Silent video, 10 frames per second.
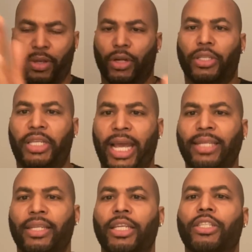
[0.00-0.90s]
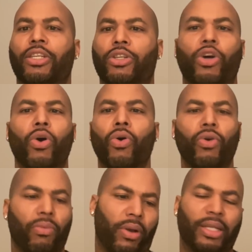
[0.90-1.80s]
Texting is cool.
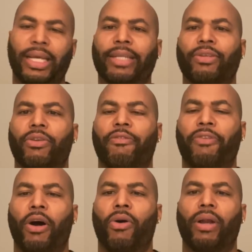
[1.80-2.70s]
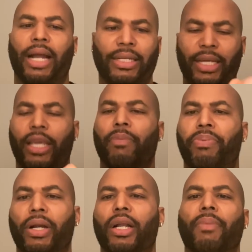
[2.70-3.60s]
You want to text on your phone and I tell you to
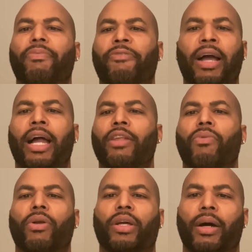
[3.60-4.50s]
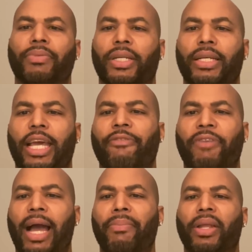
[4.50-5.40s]
put it up, fine. You want to come to the date
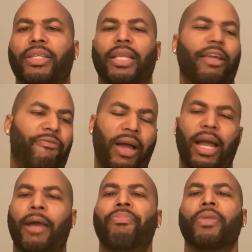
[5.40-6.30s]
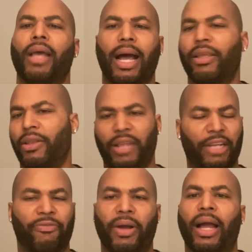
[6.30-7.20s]
5 minutes late, fine.
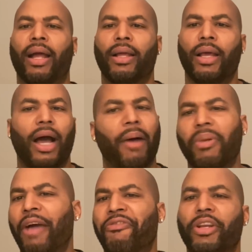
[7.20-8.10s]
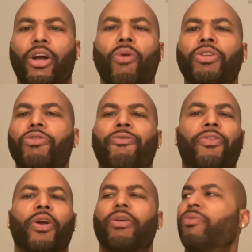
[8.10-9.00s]
That's fine. I'm not finna go with you
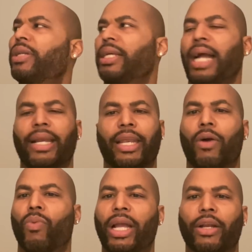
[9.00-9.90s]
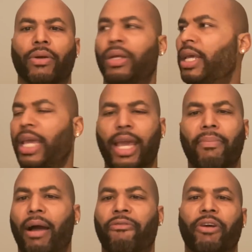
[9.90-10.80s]
flirting with the goddamn waiter in
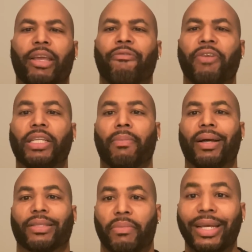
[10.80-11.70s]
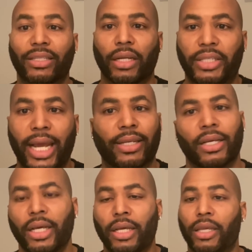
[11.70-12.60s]
my fucking face talking about something. It's a test.
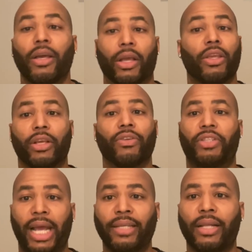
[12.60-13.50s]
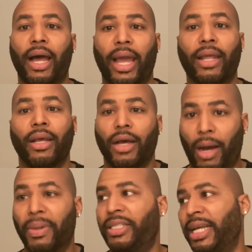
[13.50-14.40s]
Yeah, it's a test, all right.
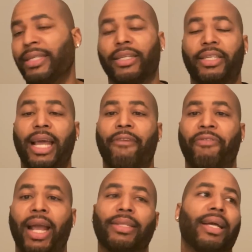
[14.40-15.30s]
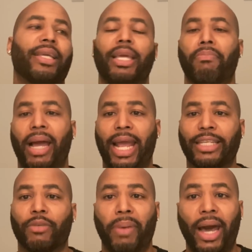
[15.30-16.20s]
I'm going to test to see how fast I can get my
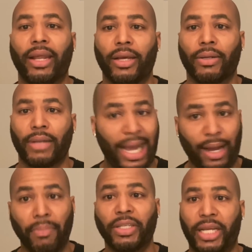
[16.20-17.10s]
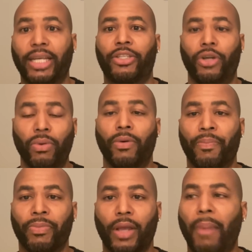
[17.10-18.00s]
ass up out of here. I'm going to test too.
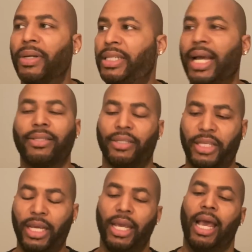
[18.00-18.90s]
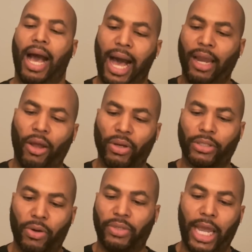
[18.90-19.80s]
I'm going to test to see how long it's
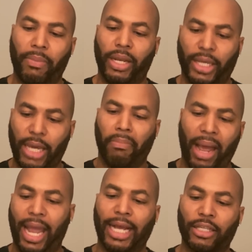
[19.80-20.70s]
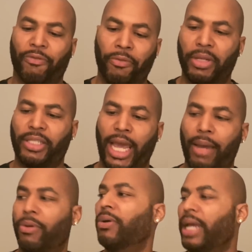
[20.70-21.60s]
going to take me to get my ass up from this
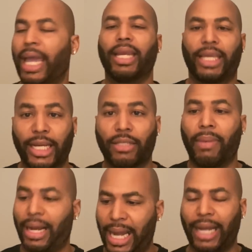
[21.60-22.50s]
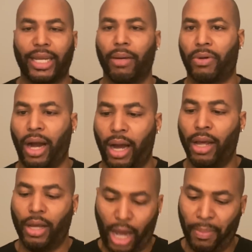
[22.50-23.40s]
table and to get to my goddamn car.
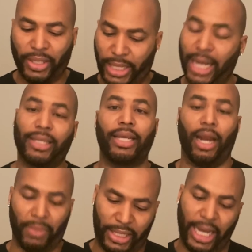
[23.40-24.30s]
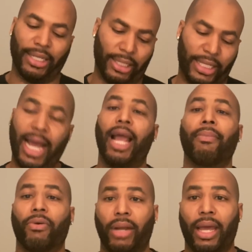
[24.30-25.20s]
I'm going to test that. I'm going to test the
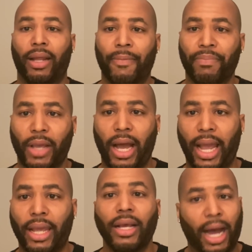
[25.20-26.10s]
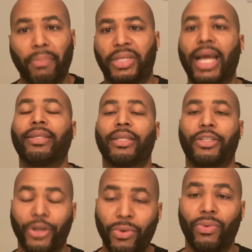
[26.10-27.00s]
time on that. All right. I'm testing
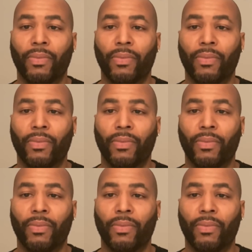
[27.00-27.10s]
too.